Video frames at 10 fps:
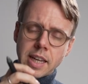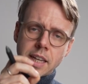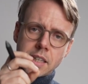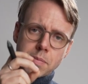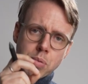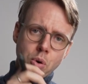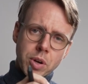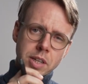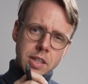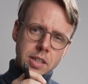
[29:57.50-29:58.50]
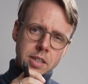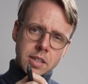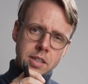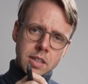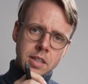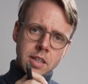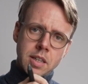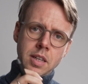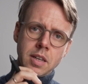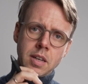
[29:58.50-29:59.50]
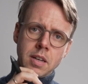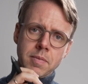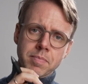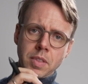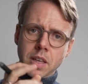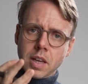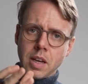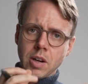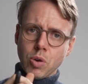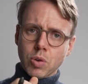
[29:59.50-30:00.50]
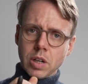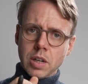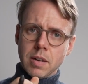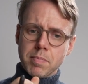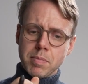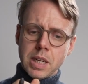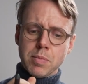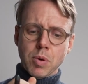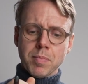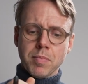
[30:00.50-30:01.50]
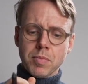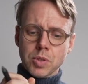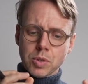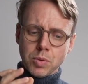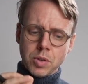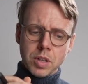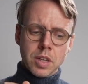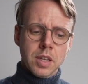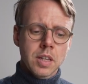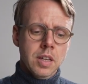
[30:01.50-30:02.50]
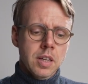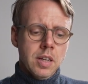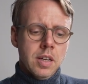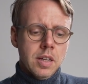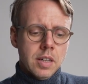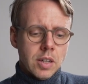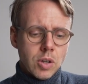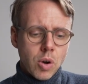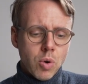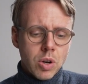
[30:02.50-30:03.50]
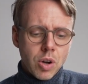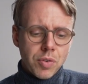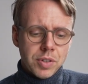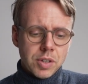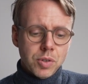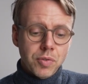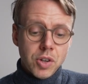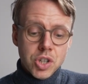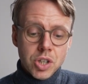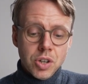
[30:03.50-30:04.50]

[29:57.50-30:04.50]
that the point is a local minimum. So the goal of the sufficient